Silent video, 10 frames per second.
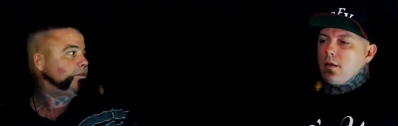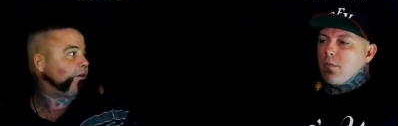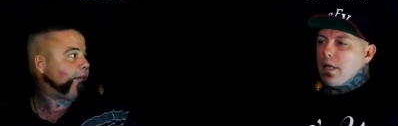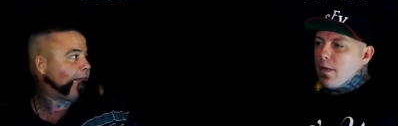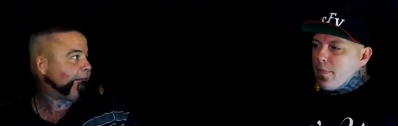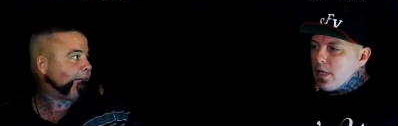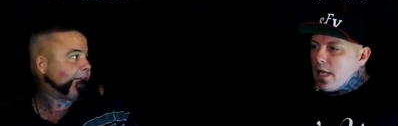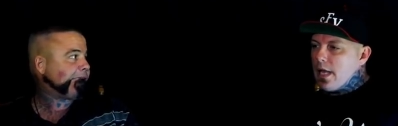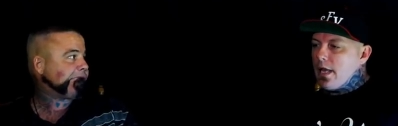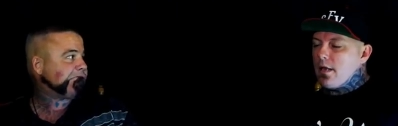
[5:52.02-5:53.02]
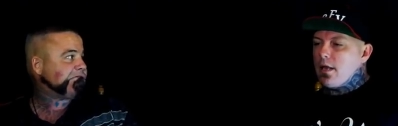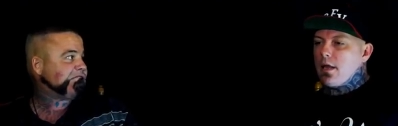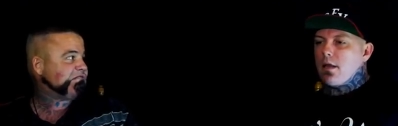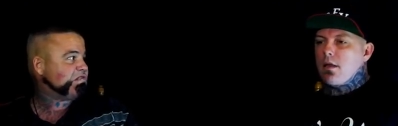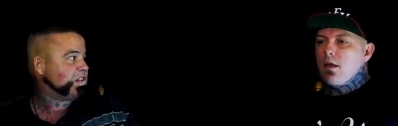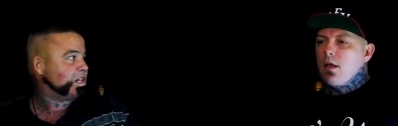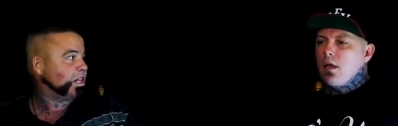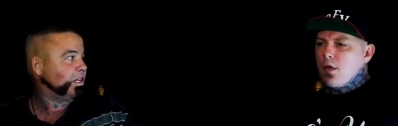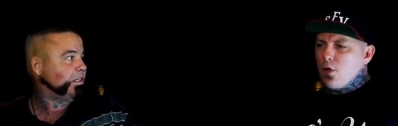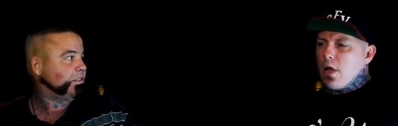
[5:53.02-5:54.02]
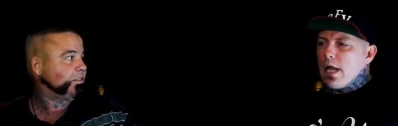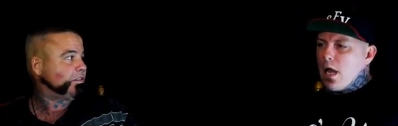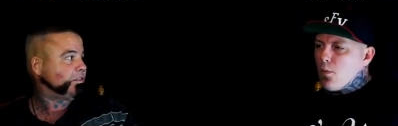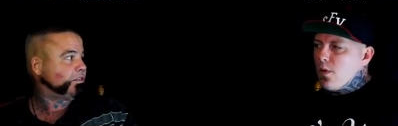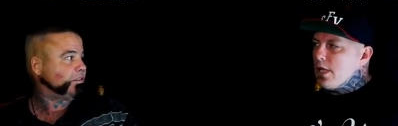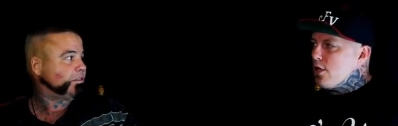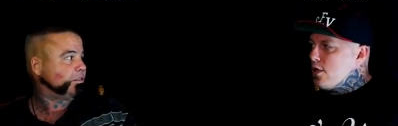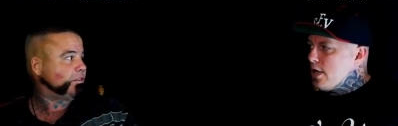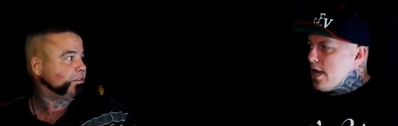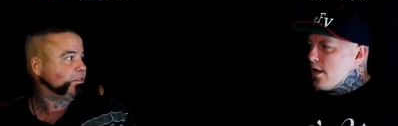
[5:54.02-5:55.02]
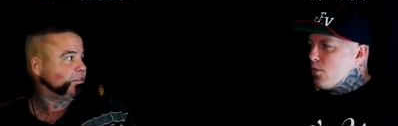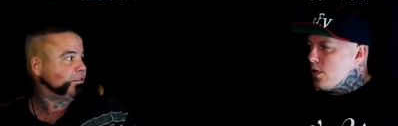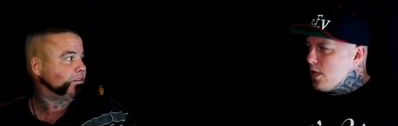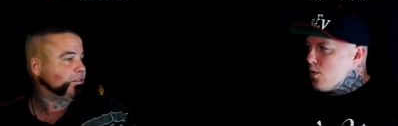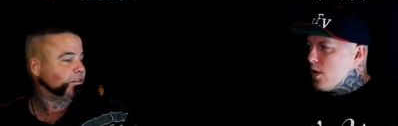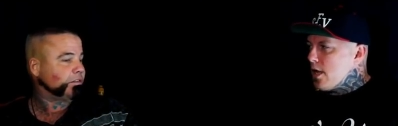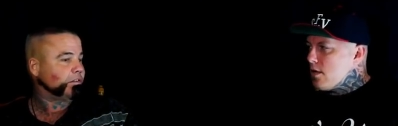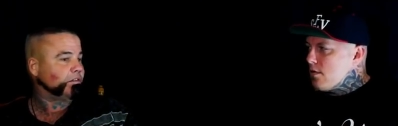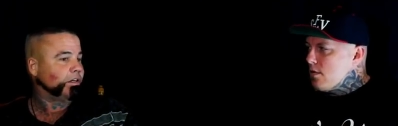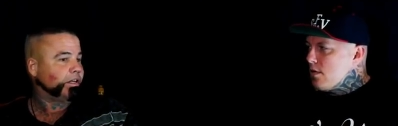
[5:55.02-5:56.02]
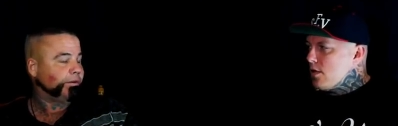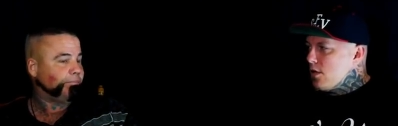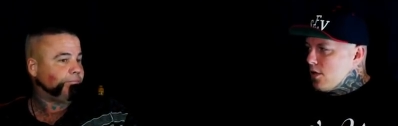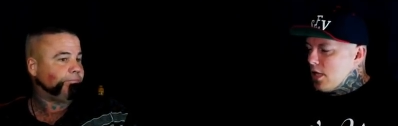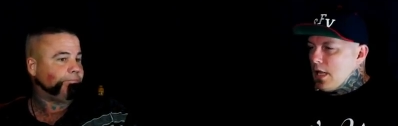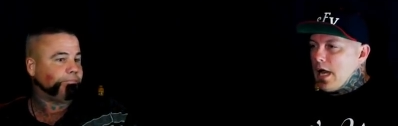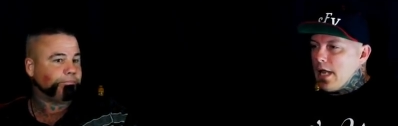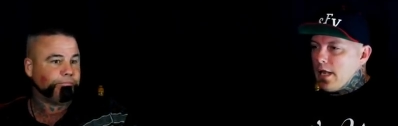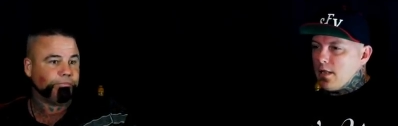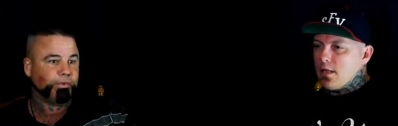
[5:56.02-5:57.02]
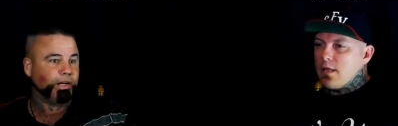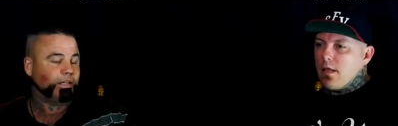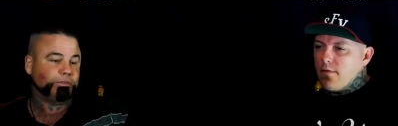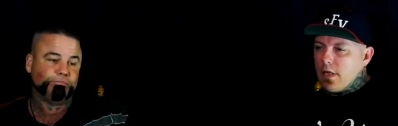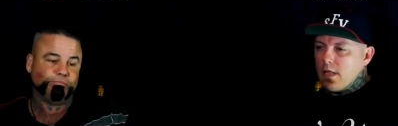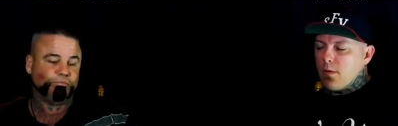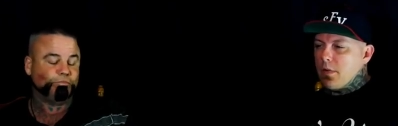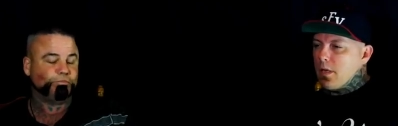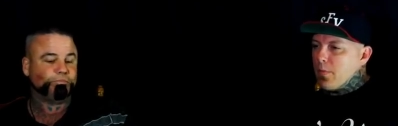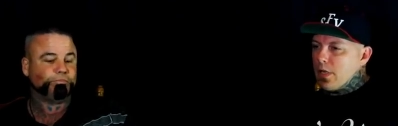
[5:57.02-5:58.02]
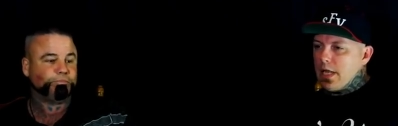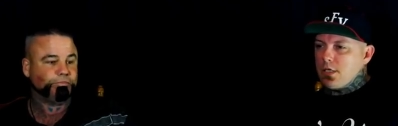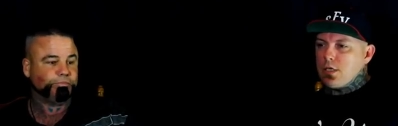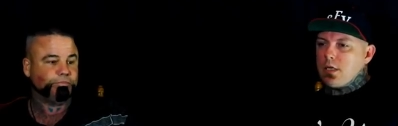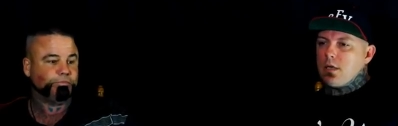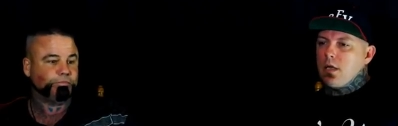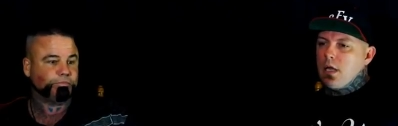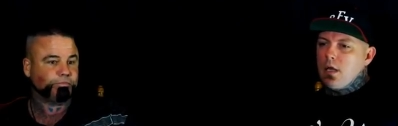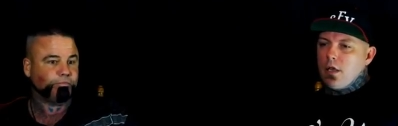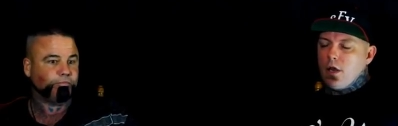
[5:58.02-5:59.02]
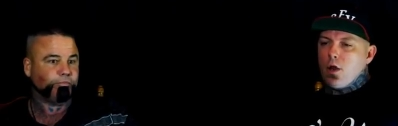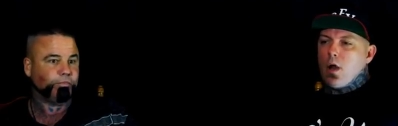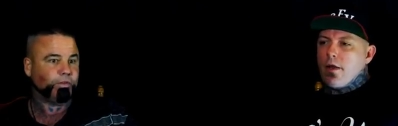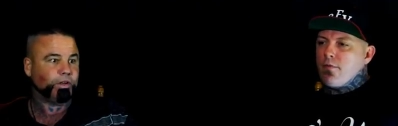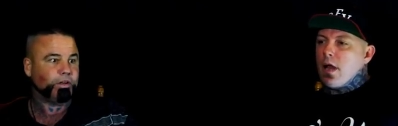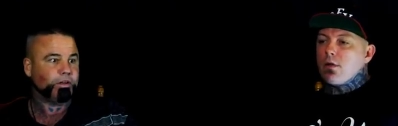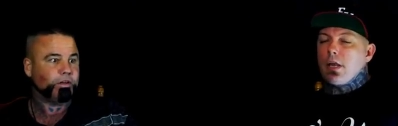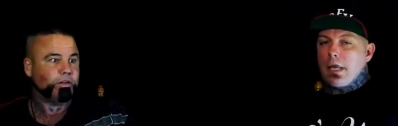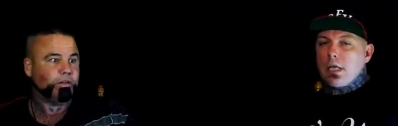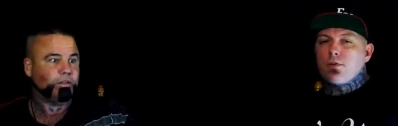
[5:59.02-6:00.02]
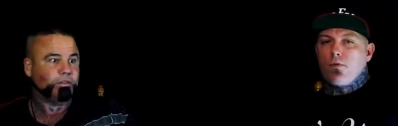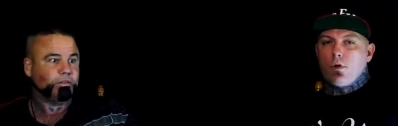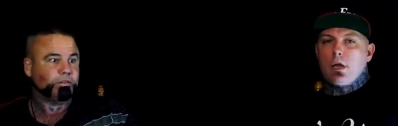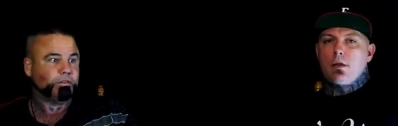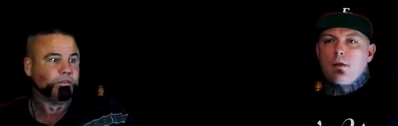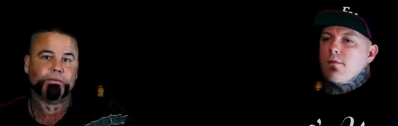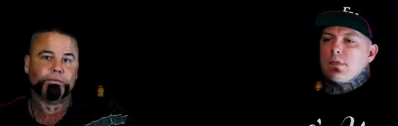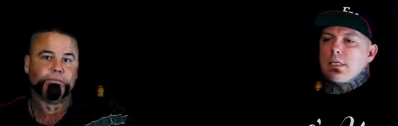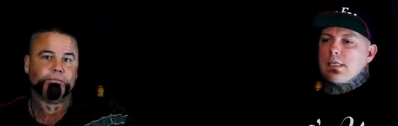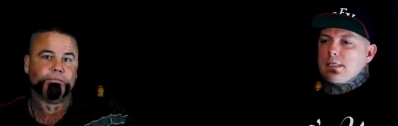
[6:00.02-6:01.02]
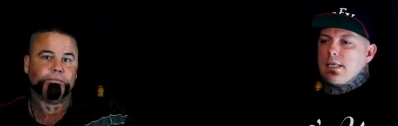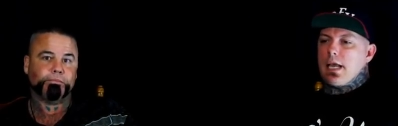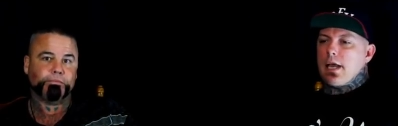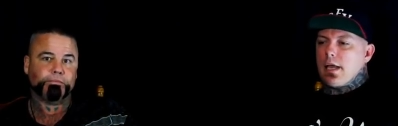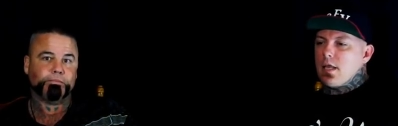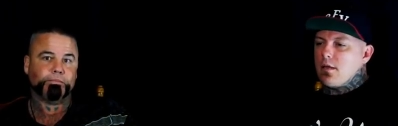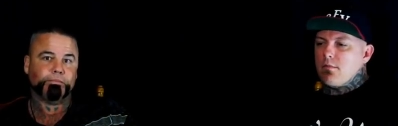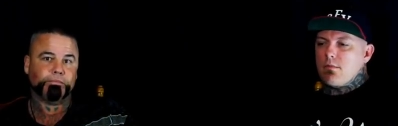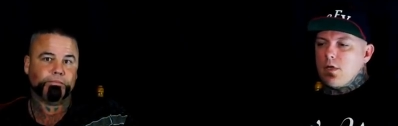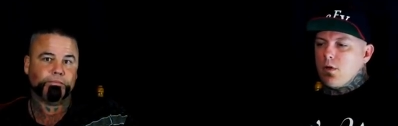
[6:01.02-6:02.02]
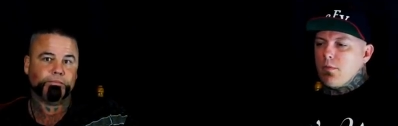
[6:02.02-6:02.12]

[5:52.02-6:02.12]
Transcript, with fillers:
Speaker 1: and manipulate, and you know I got really good at it really quick. Right. You know the lying and the thieving and the manipulation. You know I found a niche for it. Even to this day, I can you know